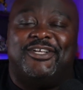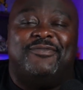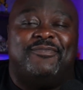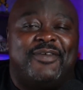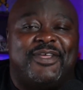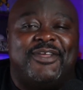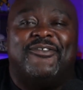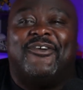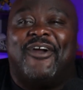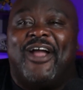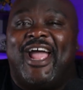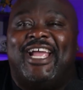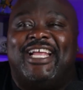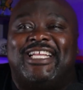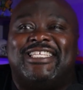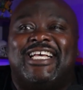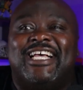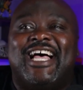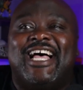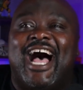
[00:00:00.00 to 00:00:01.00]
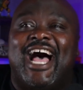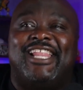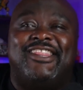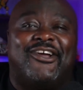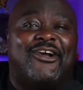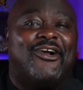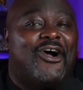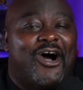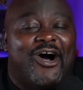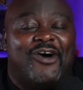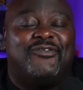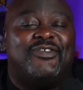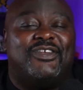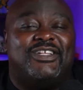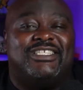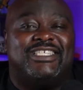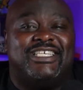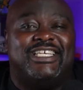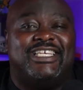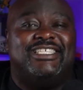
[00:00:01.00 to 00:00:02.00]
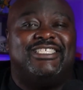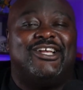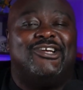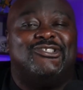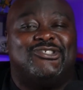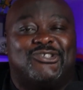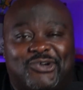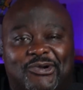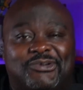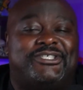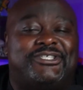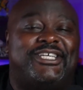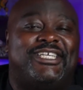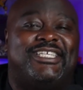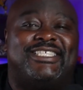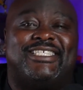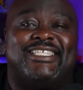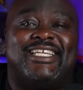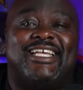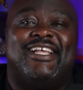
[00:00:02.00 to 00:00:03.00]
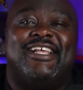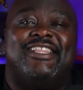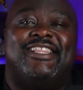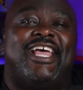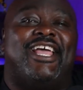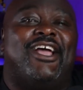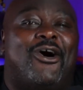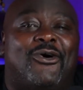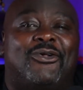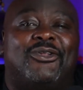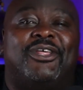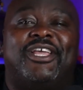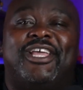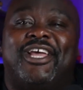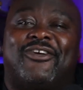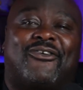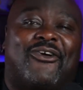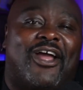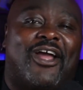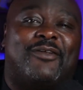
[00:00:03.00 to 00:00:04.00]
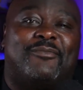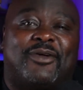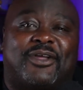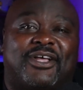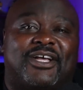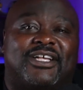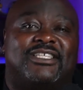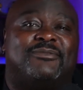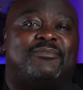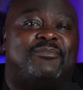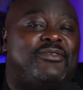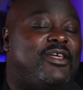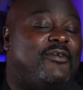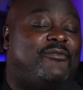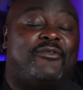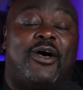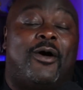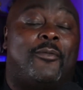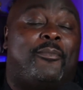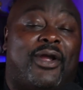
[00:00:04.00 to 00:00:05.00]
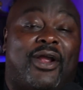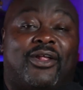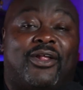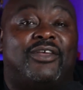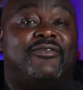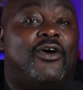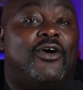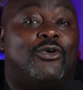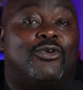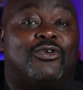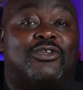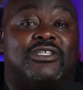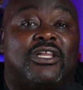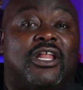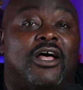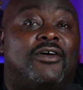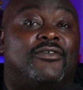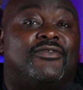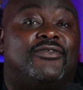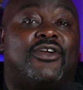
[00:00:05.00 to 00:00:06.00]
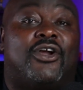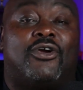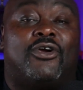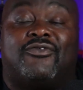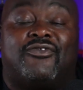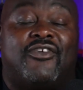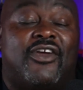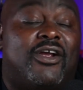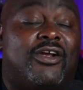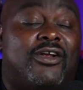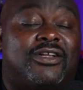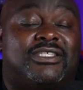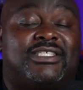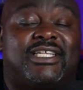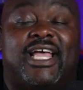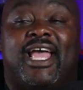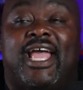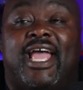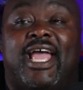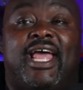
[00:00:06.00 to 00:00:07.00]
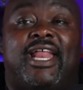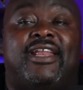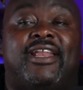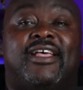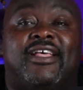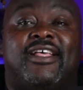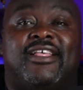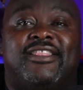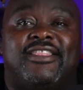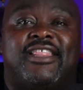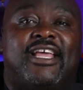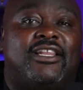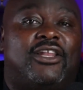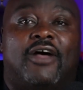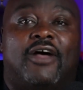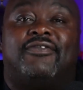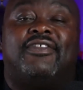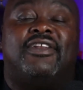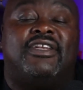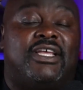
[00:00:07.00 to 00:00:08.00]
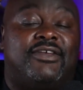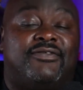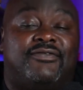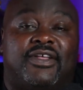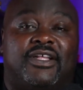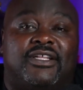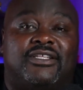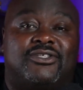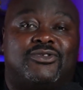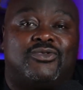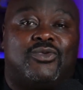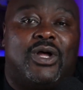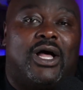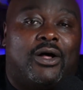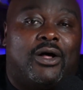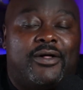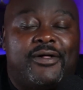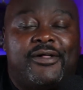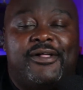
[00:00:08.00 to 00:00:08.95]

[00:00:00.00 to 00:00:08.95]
be ranked. Their offense is atrocious. They only get ranked because apparently voters love Kirk Ferentz and they love the defense. Well,